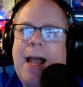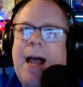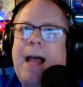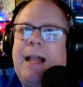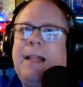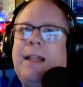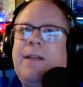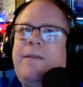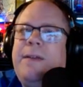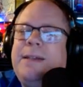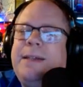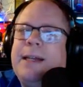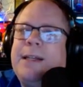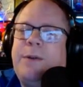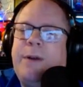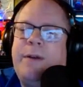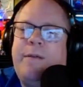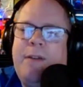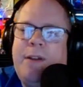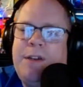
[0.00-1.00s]
I love his
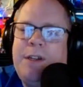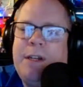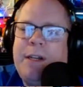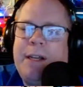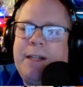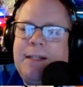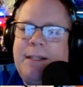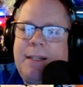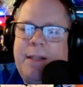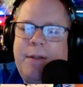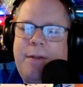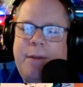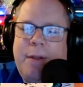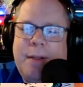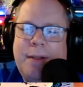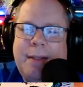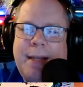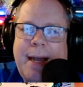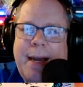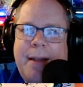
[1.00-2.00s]
X-ray vision can see through
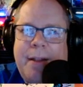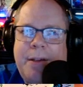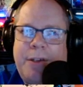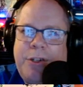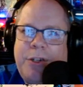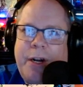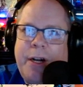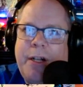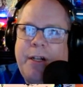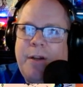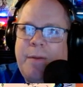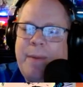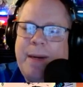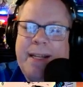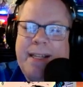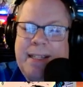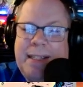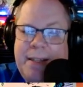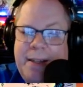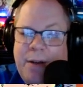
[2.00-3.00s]
the side of the trailer, but
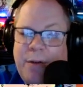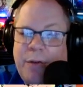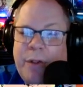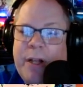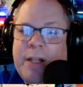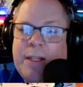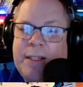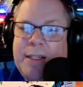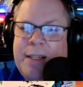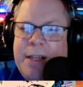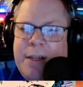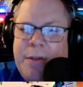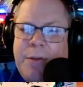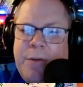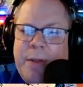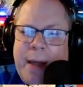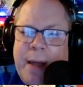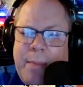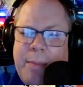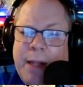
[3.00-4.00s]
he's still not seeing.
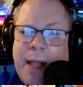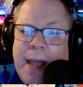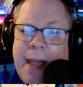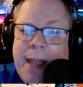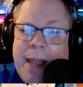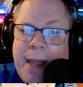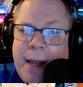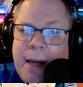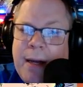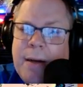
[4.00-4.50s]
Not through yeah. the